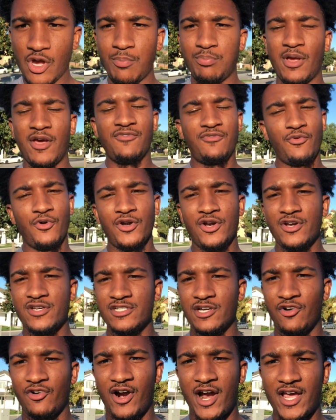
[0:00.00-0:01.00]
I played four years
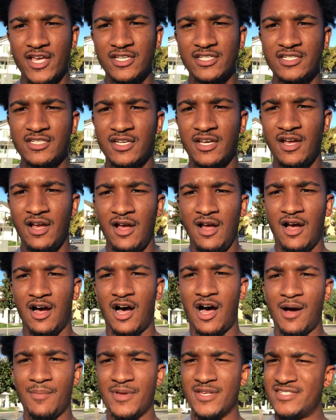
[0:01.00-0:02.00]
at Rice.
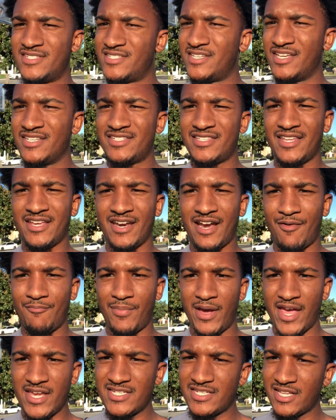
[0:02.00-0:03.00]
Um, and since then, I
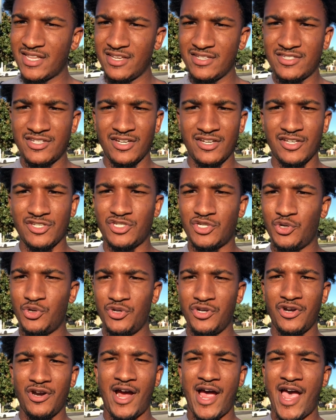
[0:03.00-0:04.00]
basically took a
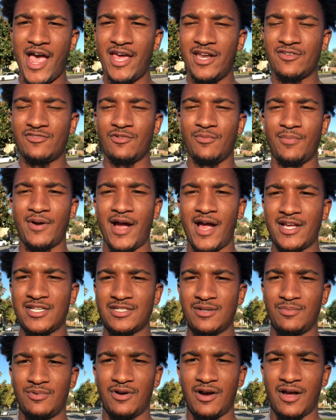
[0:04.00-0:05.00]
two-year hiatus from
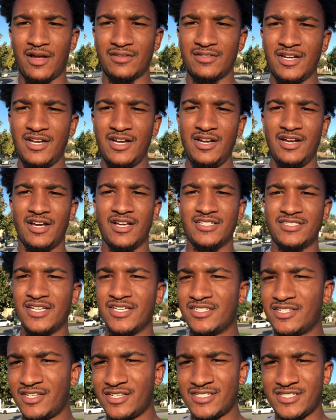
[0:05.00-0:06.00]
basketball. I,
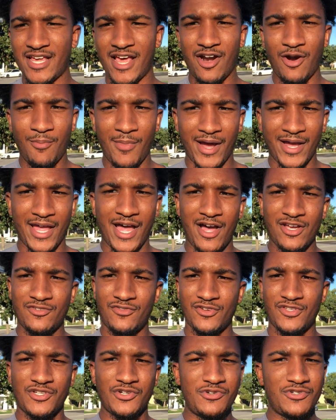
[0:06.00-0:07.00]
essentially sat on my couch
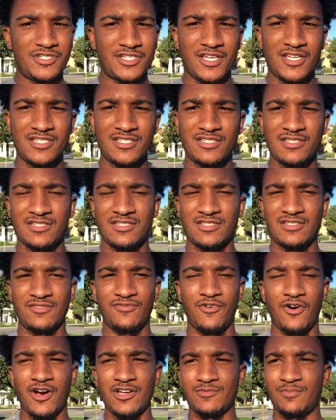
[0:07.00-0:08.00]
for two seasons as
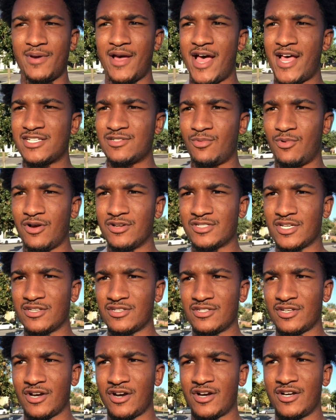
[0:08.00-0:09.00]
far as basketball is
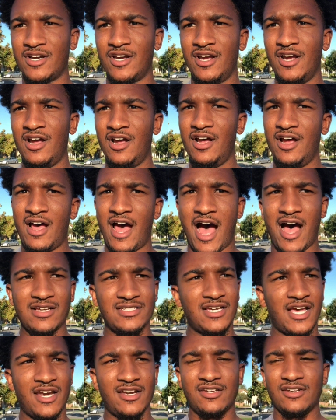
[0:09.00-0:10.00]
concerned,
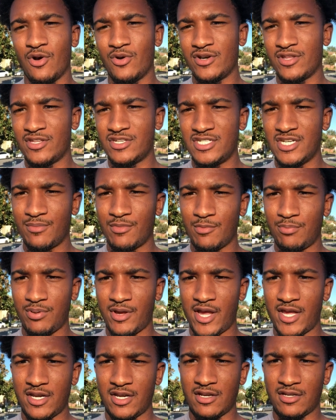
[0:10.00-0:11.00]
outside of going to the gym and
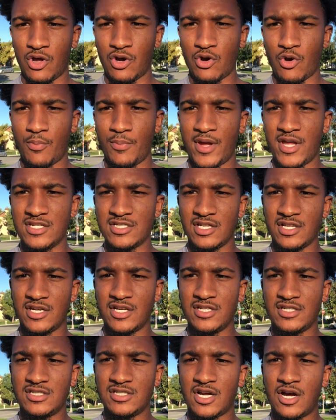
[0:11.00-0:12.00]
playing in local men's
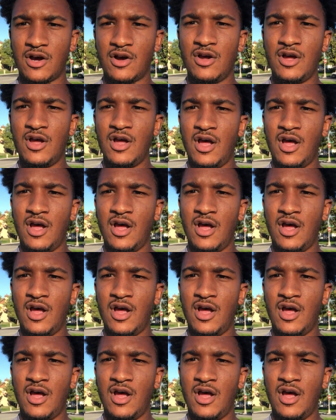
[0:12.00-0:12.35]
league. So